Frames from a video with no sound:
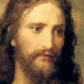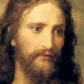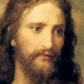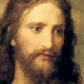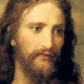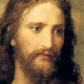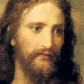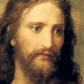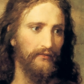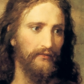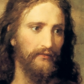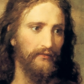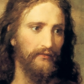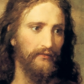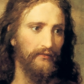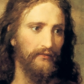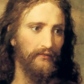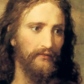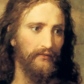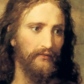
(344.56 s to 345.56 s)

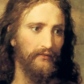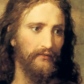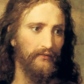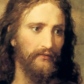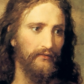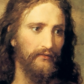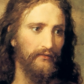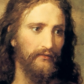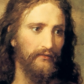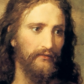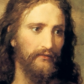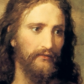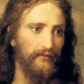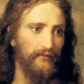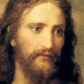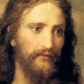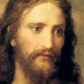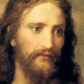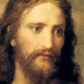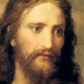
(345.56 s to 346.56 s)

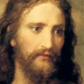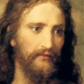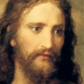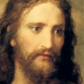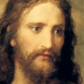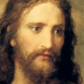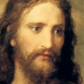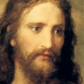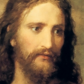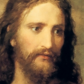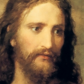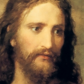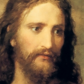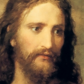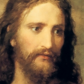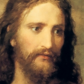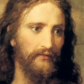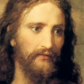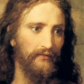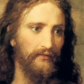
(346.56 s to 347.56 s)

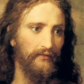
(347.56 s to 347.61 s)
Nobody speaks.